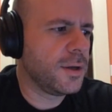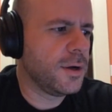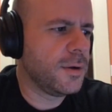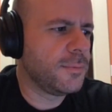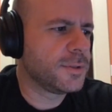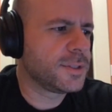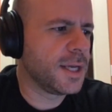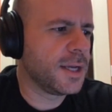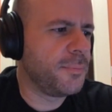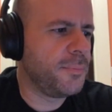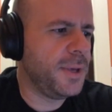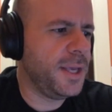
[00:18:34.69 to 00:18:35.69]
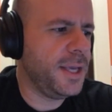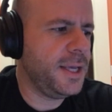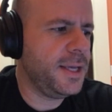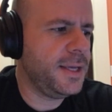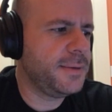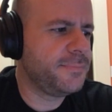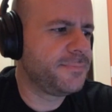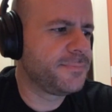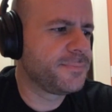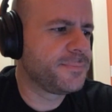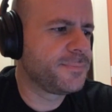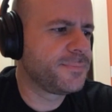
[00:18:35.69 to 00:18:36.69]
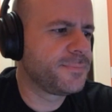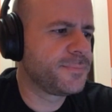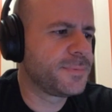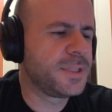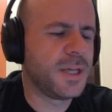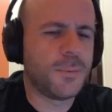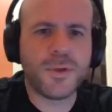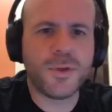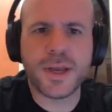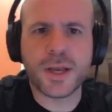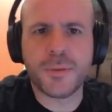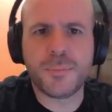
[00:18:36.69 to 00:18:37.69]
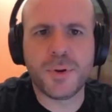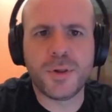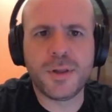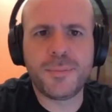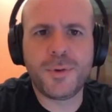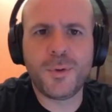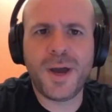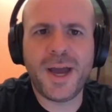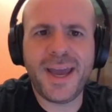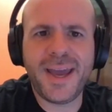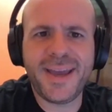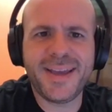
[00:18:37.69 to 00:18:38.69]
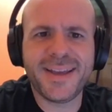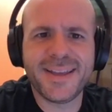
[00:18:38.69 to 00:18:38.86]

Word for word: almost like be someone that could pull him away.